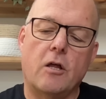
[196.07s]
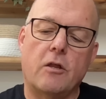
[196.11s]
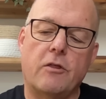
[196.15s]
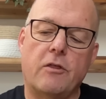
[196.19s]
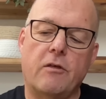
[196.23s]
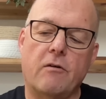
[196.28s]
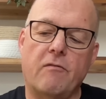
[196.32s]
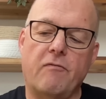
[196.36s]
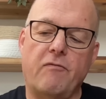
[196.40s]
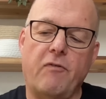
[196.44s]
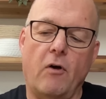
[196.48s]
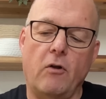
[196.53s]

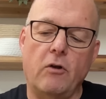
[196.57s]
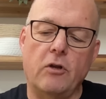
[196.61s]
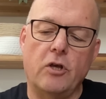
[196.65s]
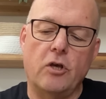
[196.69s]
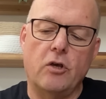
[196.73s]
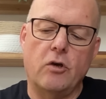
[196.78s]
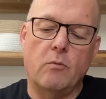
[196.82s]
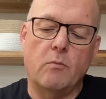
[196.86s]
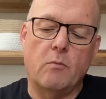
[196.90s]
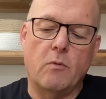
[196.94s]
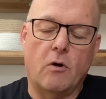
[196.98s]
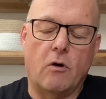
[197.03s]
The
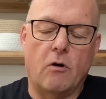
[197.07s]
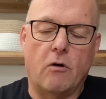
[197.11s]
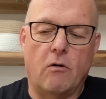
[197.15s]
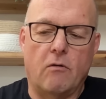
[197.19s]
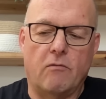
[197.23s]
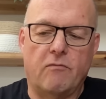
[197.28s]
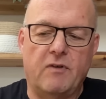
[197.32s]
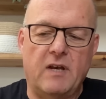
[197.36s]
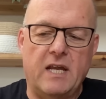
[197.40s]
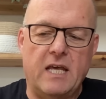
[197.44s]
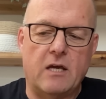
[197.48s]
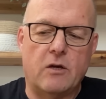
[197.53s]
volume
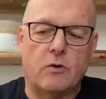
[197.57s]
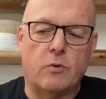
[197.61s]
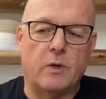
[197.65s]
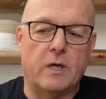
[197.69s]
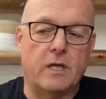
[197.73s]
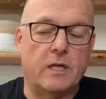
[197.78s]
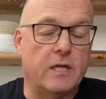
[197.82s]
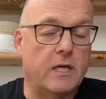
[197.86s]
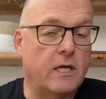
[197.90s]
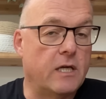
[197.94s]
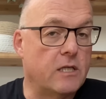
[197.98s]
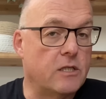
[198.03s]
of
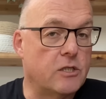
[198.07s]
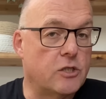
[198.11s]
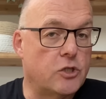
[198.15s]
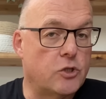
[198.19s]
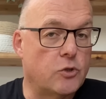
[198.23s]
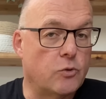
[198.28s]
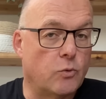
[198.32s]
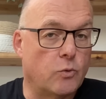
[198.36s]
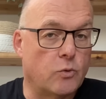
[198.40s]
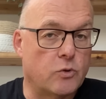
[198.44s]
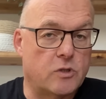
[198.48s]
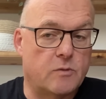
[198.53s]
liquid in
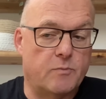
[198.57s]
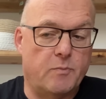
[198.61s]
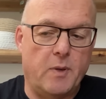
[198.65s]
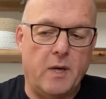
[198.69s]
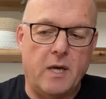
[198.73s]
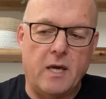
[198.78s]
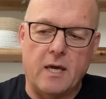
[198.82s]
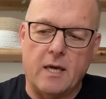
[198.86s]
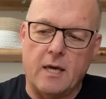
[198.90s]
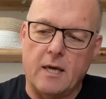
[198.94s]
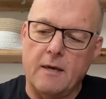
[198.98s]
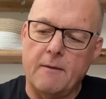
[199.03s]
source
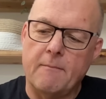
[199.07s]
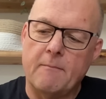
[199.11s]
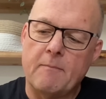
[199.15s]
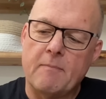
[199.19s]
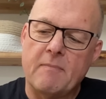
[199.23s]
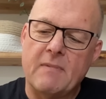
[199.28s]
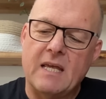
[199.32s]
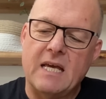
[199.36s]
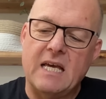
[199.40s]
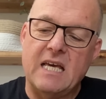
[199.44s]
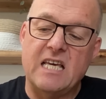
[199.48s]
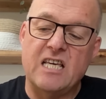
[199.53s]
B
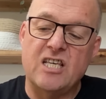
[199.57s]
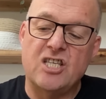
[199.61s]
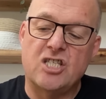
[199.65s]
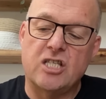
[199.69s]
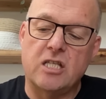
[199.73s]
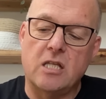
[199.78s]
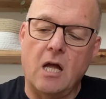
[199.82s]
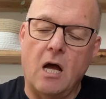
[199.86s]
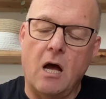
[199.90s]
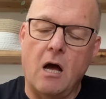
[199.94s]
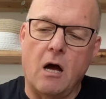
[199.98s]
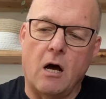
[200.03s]

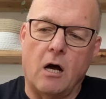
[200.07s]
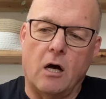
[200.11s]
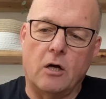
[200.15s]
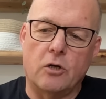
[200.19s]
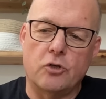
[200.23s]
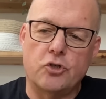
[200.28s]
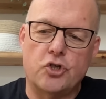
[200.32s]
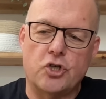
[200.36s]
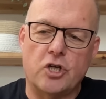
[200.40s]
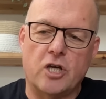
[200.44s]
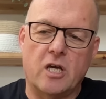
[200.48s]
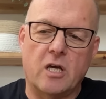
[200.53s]
is
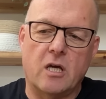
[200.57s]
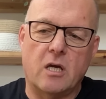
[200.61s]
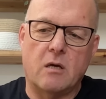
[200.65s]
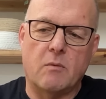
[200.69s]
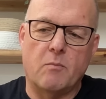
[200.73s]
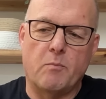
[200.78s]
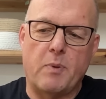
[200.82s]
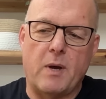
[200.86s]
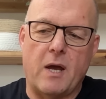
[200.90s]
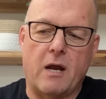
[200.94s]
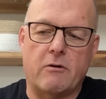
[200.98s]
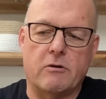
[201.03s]
large in
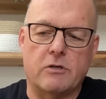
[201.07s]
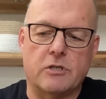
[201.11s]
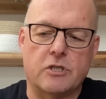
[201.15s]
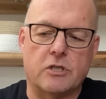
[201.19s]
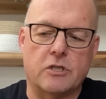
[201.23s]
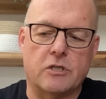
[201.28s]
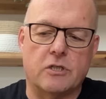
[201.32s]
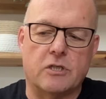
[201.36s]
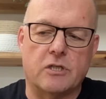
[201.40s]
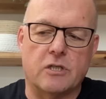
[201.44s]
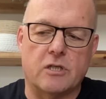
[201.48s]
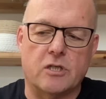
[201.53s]

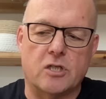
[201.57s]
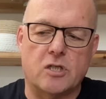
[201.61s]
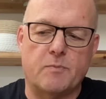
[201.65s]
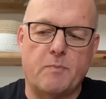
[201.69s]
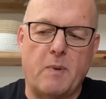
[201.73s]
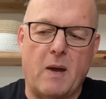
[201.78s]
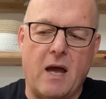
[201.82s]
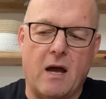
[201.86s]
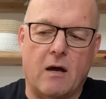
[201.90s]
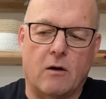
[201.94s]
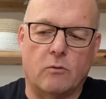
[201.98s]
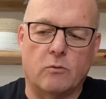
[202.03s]
comparison to the
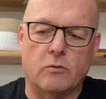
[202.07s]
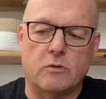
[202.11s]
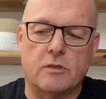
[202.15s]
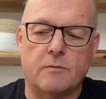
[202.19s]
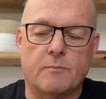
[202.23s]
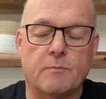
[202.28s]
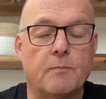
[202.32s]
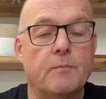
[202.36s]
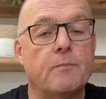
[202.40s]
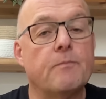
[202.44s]
spout.